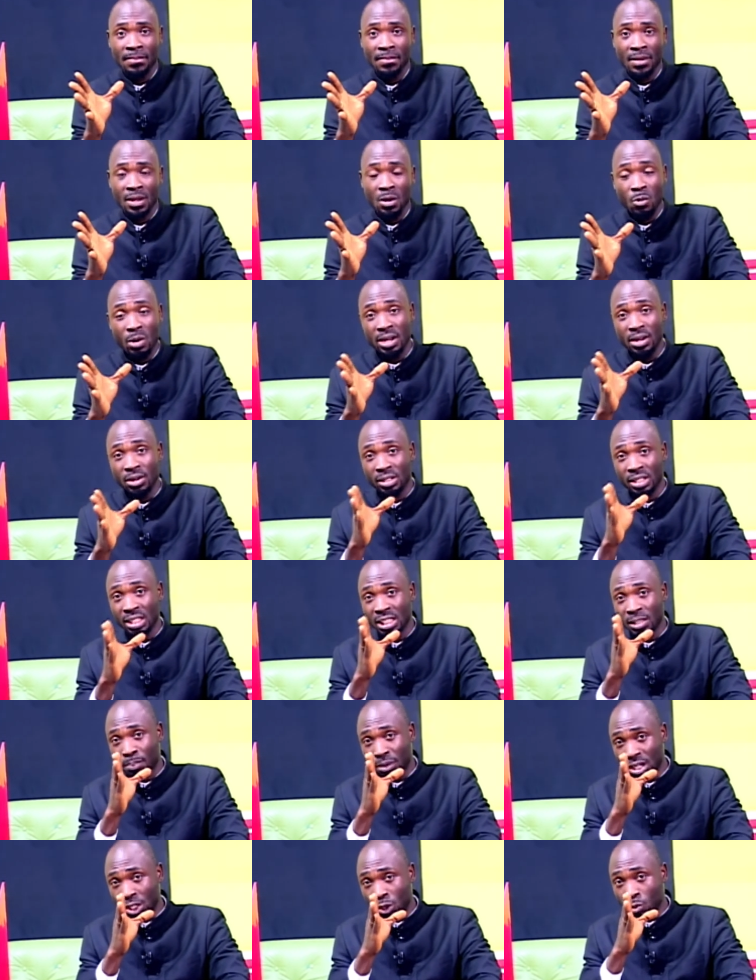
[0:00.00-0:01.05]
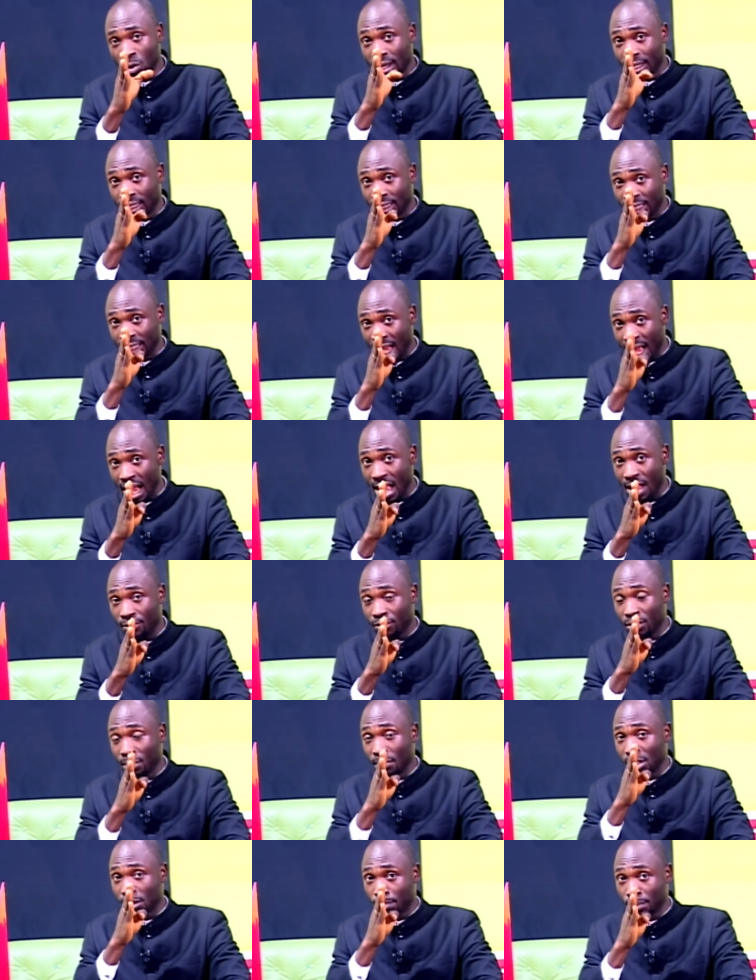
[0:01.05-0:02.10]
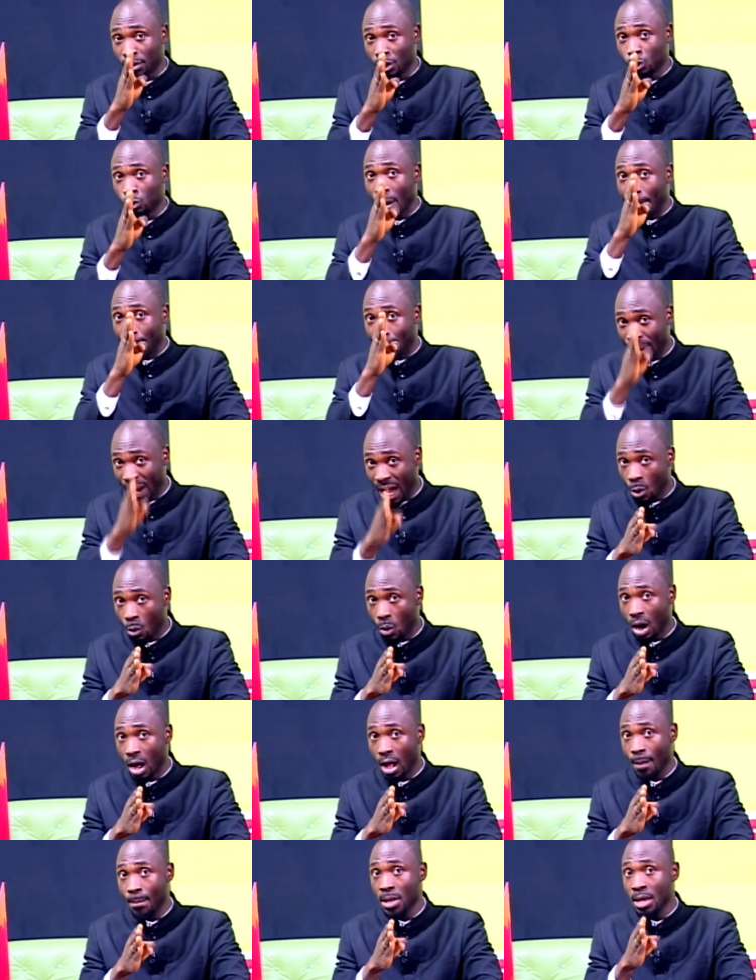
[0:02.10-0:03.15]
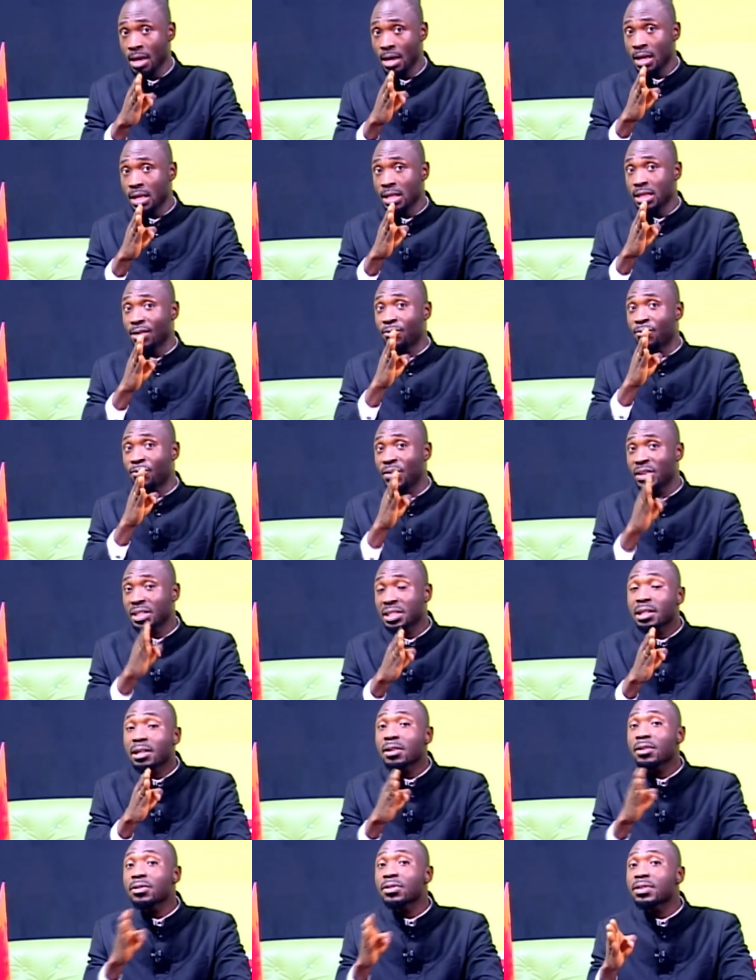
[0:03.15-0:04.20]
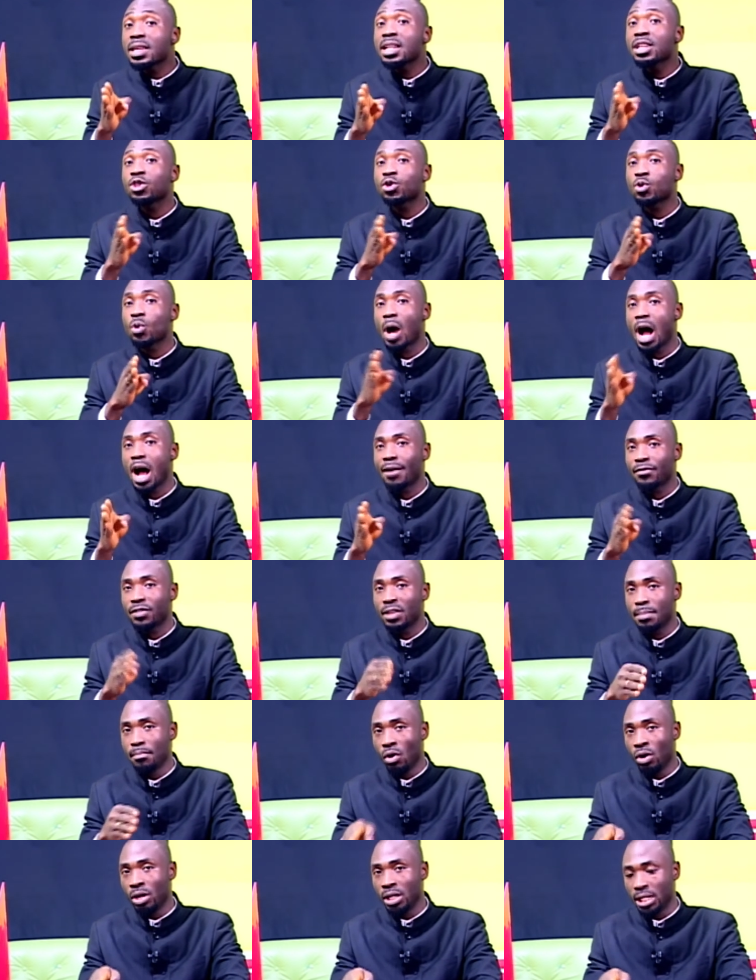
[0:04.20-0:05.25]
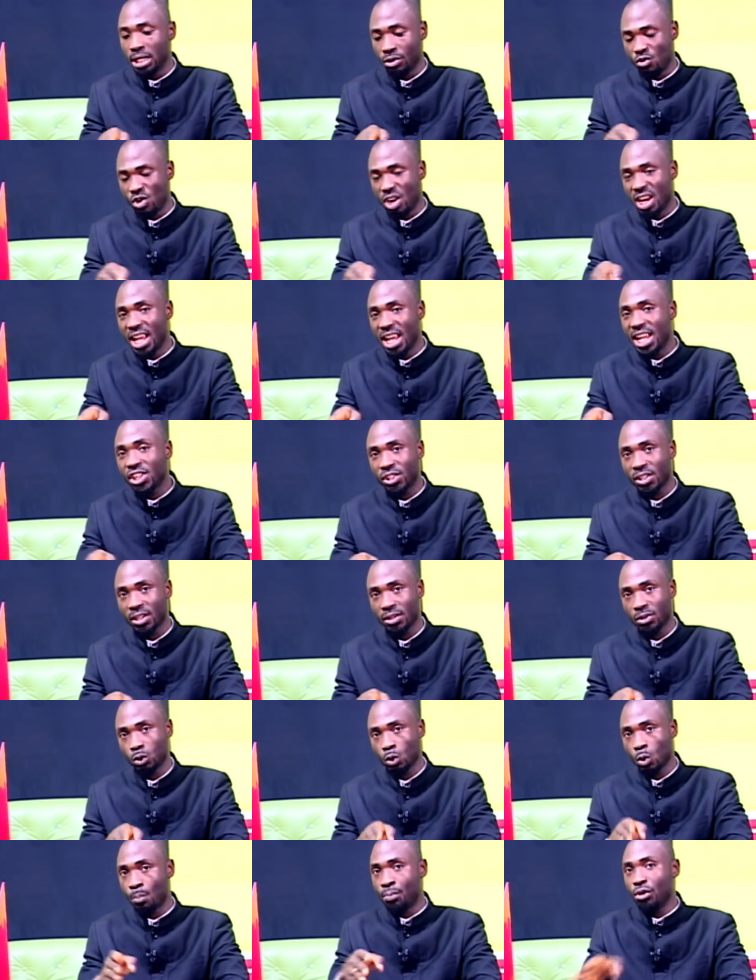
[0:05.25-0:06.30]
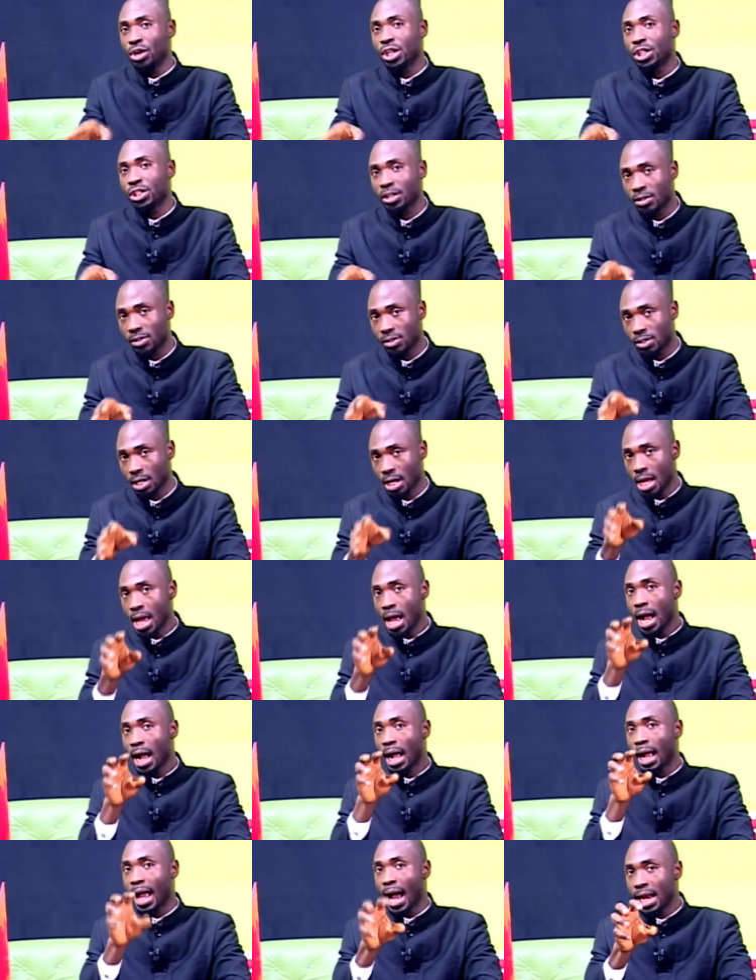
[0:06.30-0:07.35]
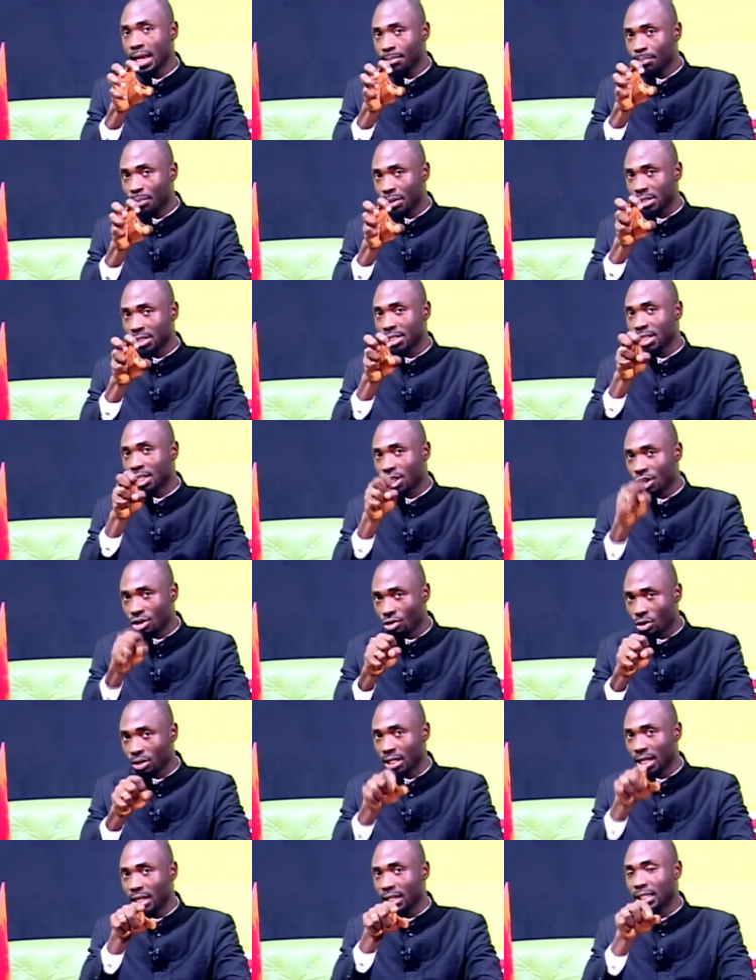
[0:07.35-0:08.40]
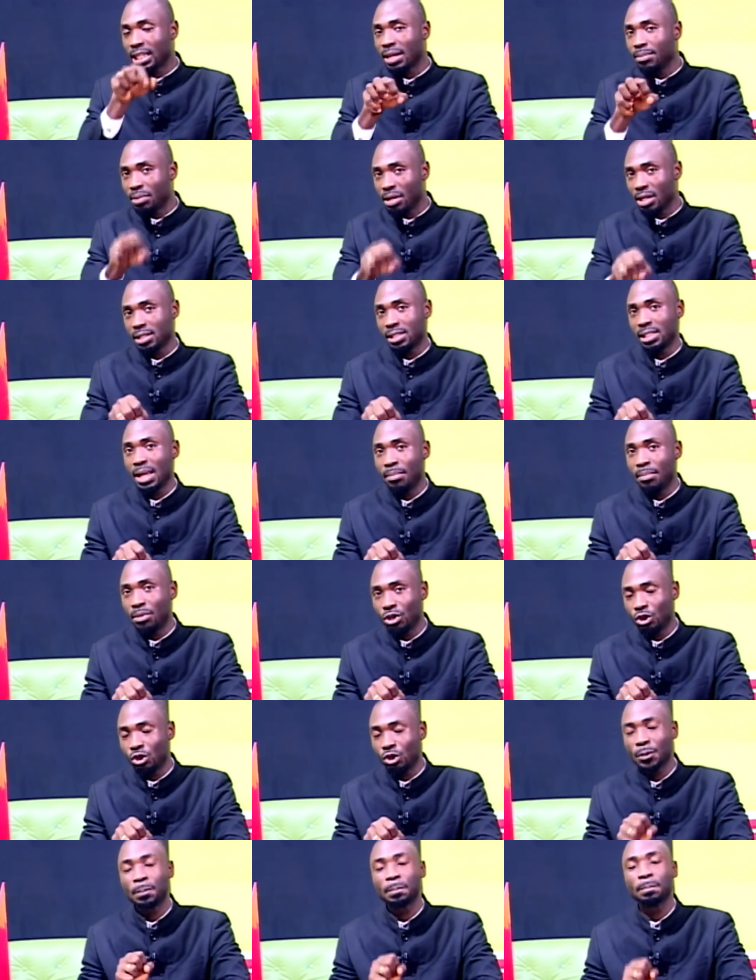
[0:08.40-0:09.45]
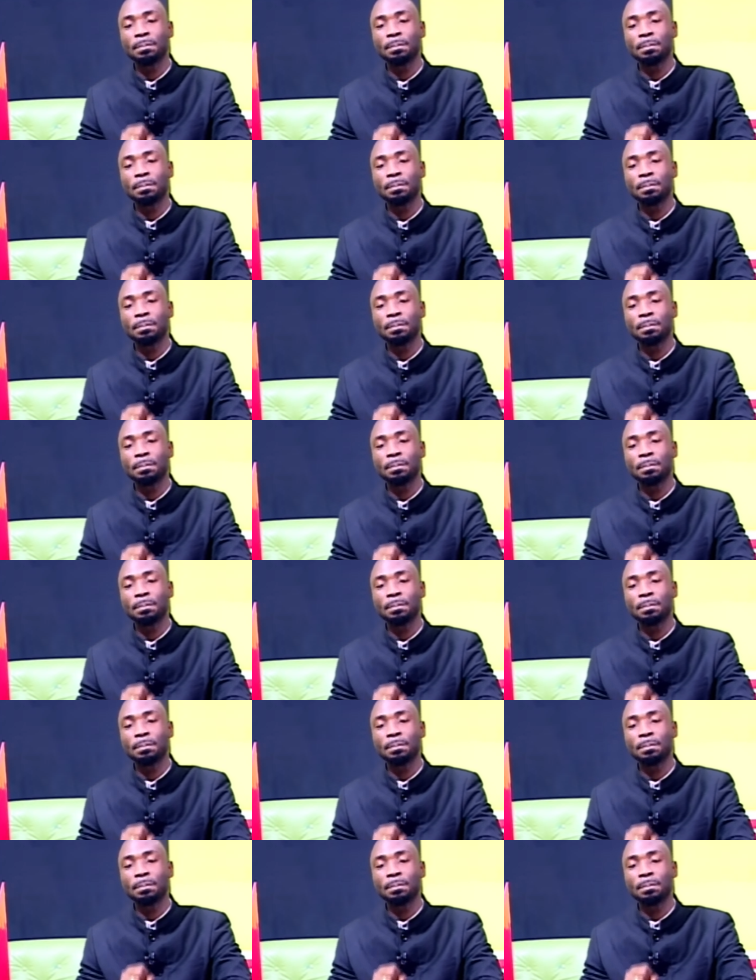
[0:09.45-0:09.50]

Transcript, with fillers: when there's a spiritual tie from a spiritual power, the physical things you have, the money, relations, operations, can be secured and can be established.